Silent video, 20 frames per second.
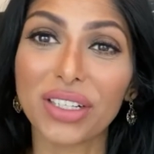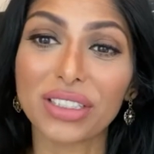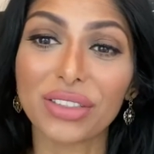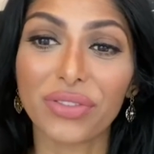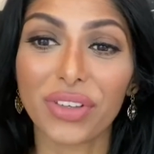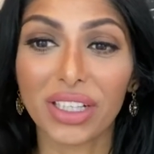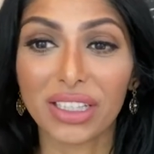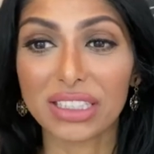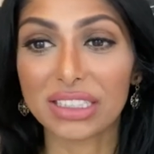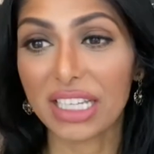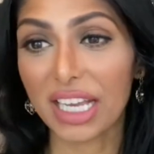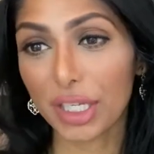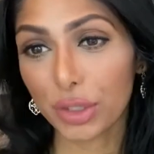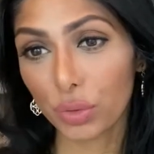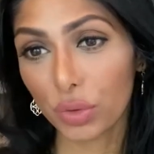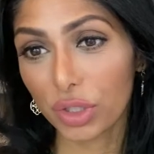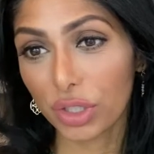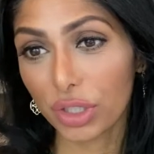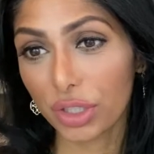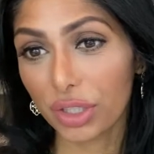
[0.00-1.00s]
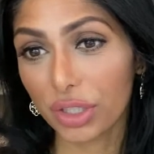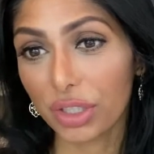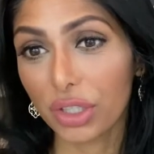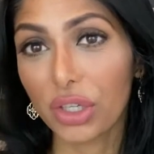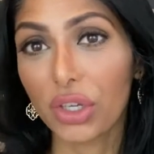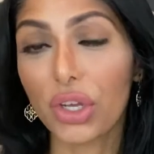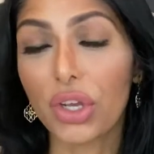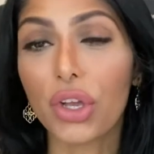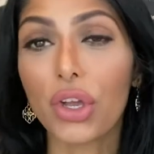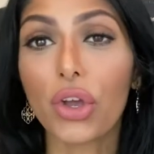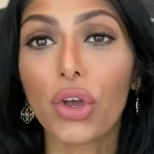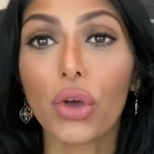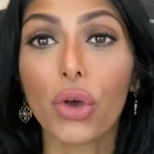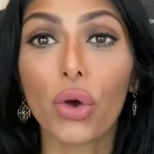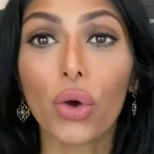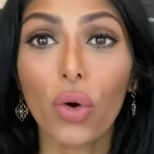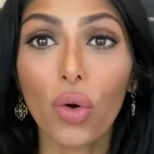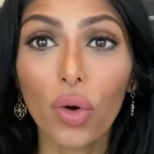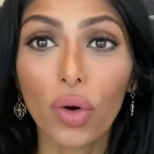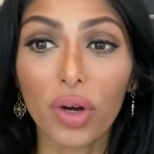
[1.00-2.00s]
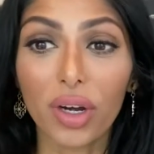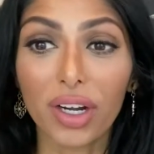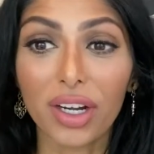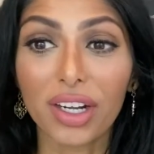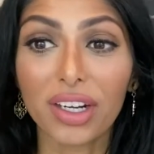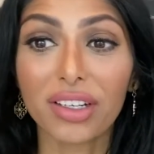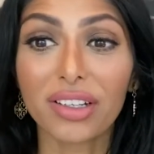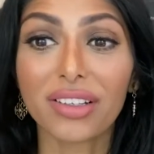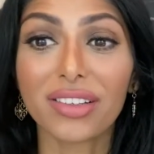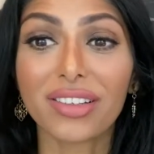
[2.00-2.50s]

to file a tax return, or